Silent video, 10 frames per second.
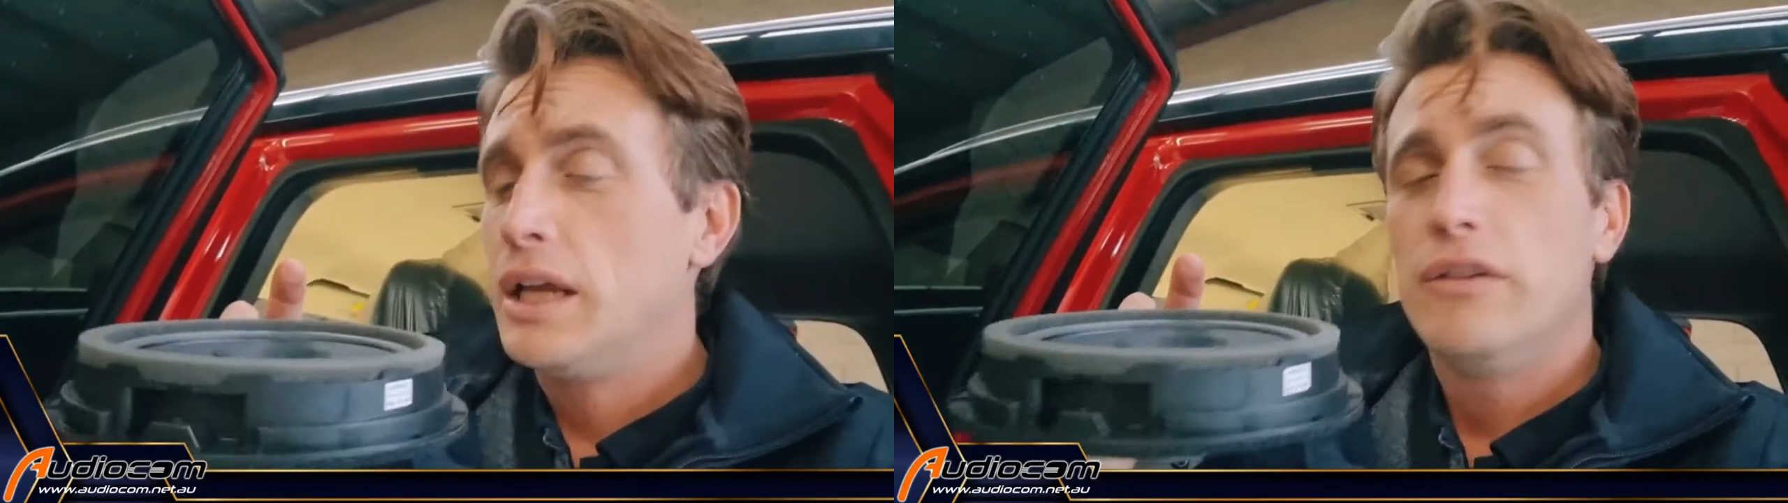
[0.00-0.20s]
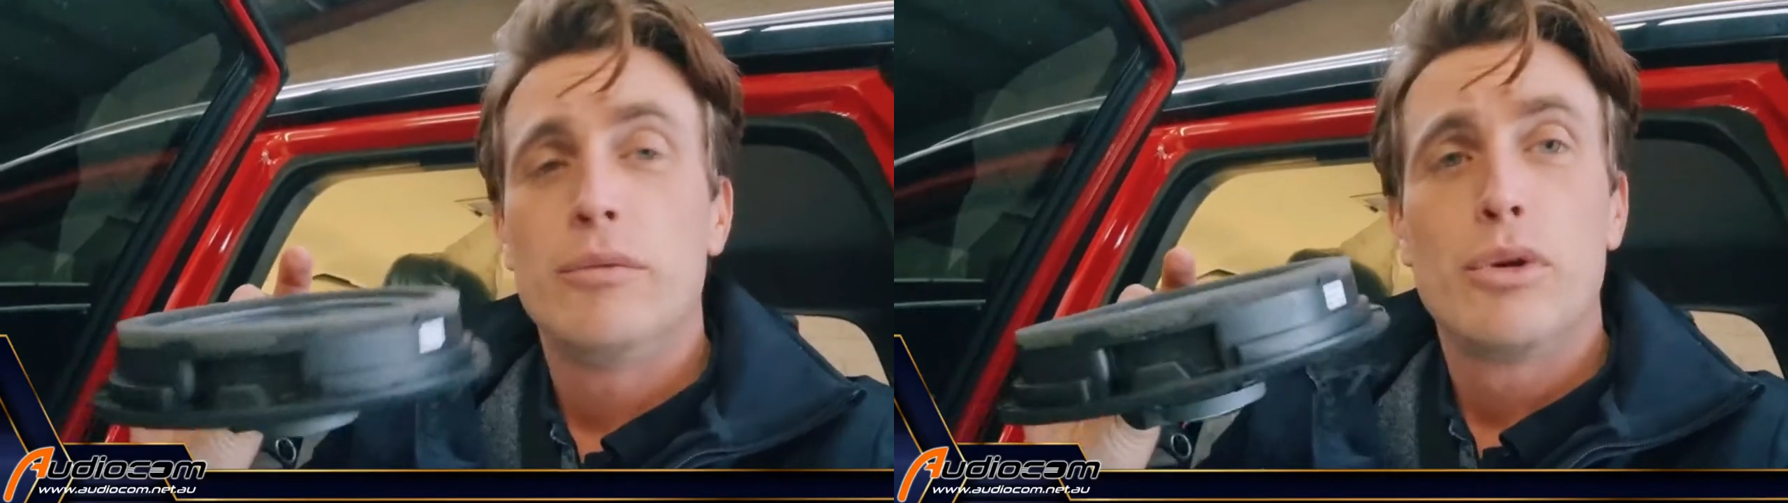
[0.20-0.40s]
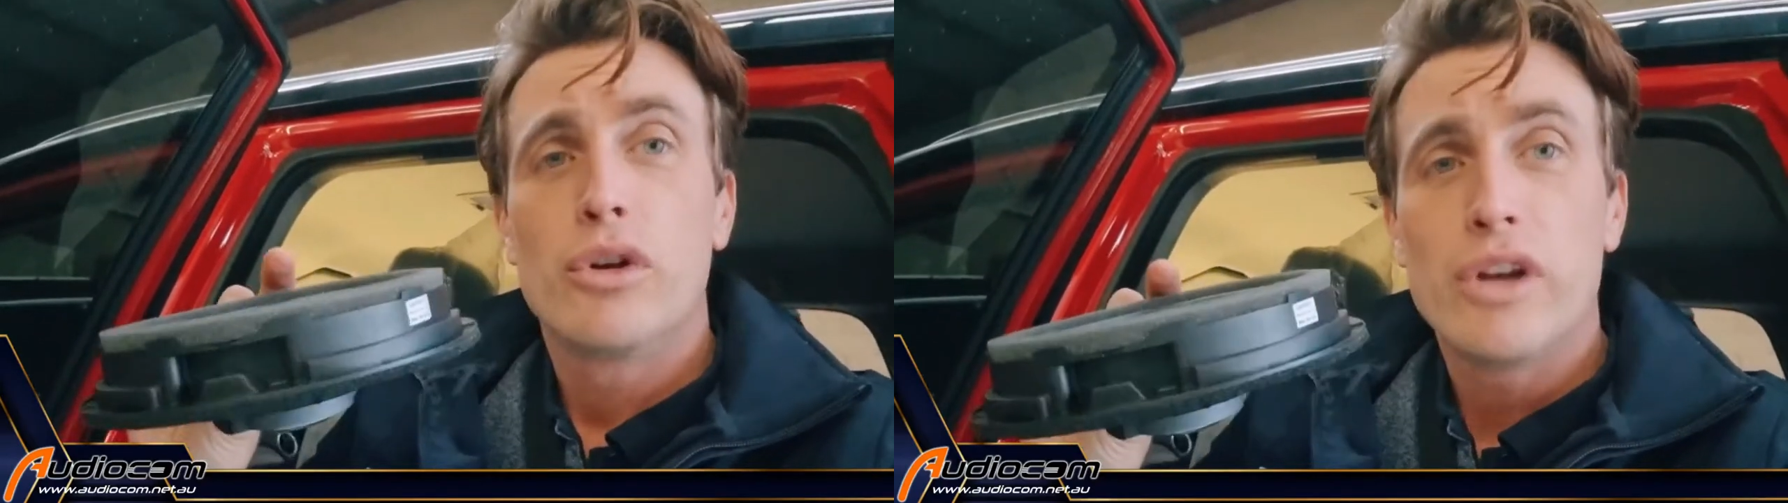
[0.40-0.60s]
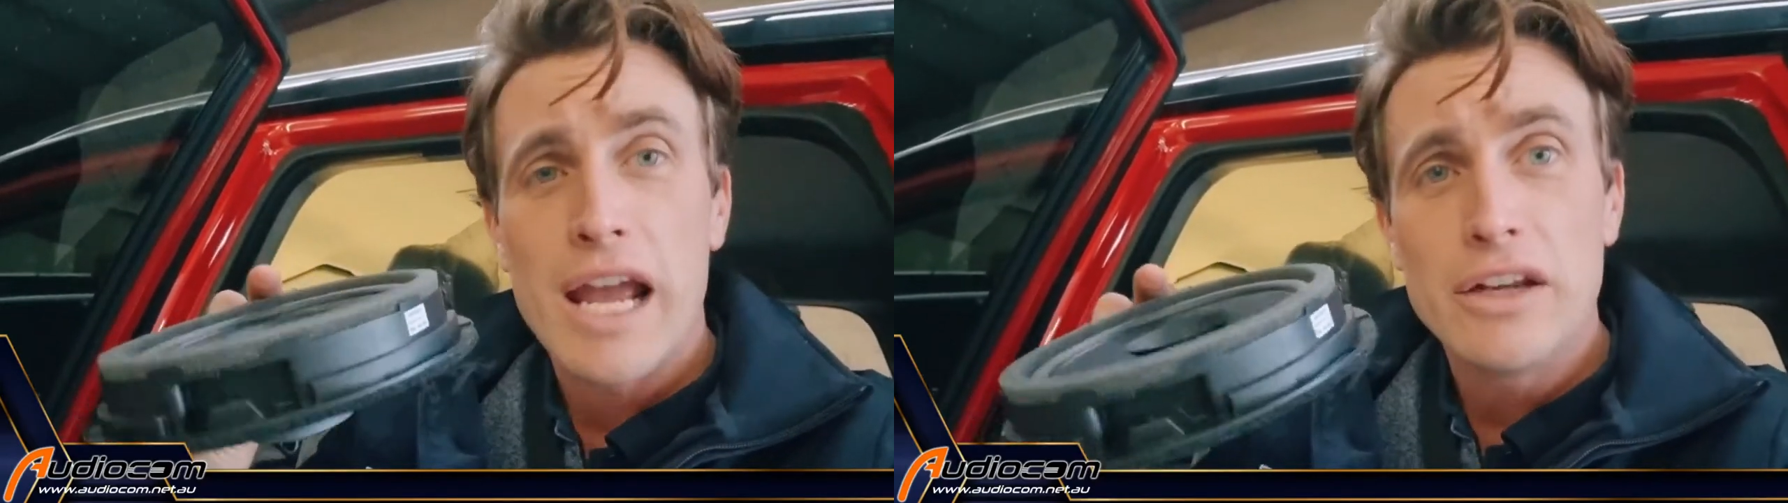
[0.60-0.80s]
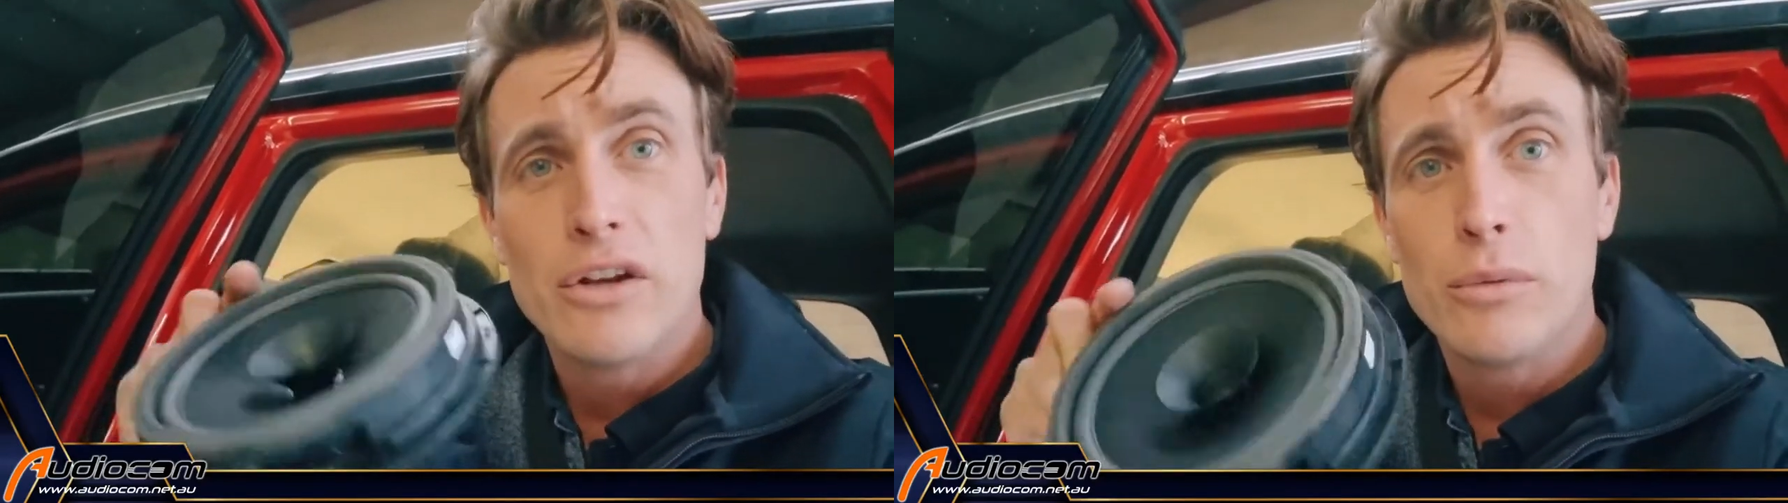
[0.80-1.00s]
If you put a good
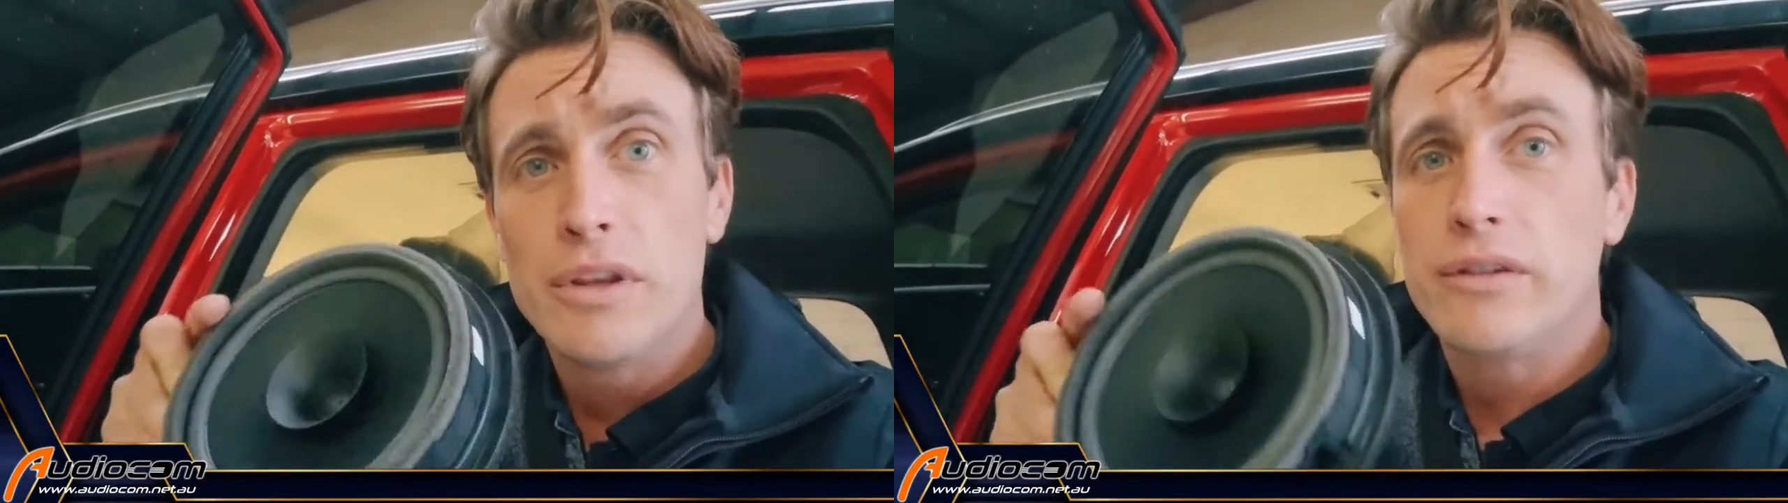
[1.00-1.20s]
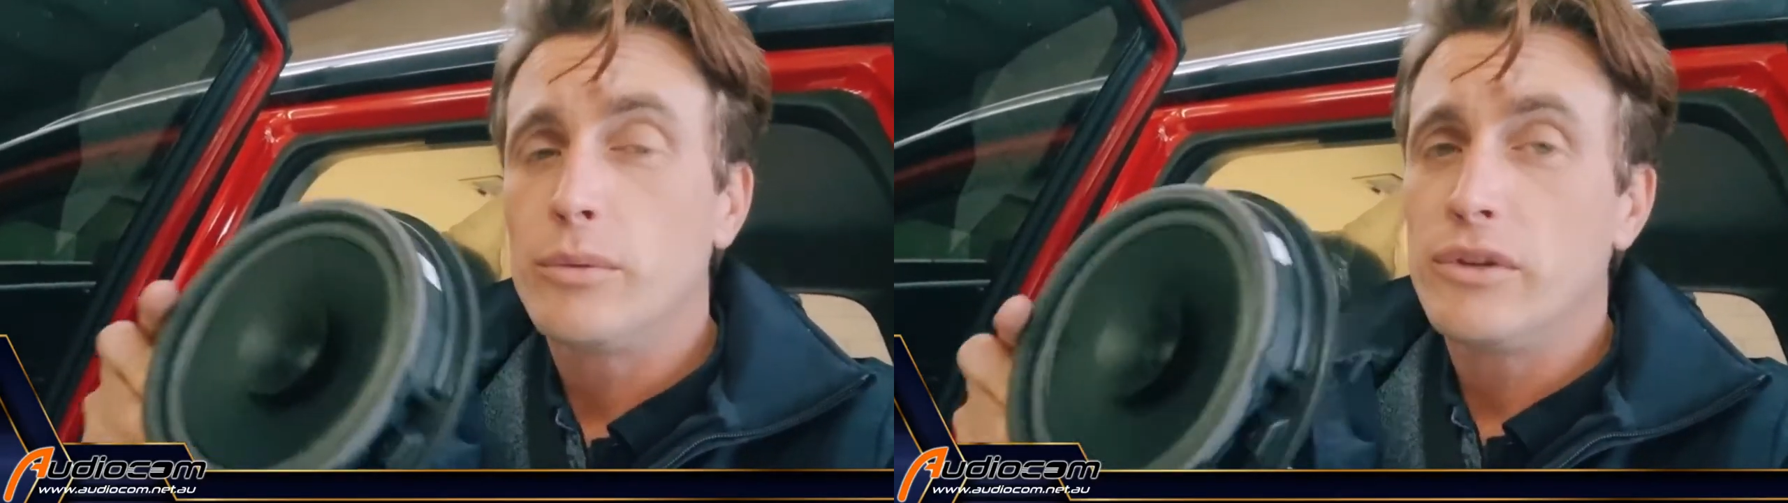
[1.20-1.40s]
head unit with this,